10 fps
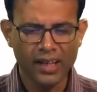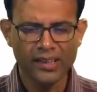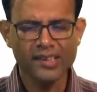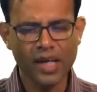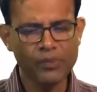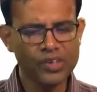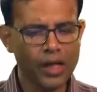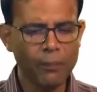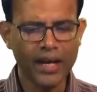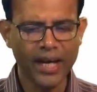The
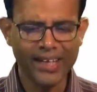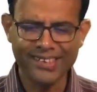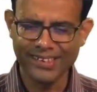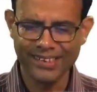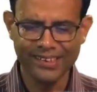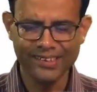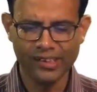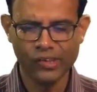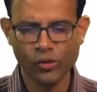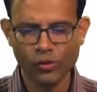subscript S is
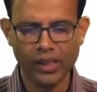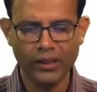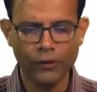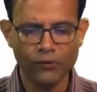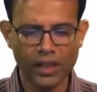just to tell you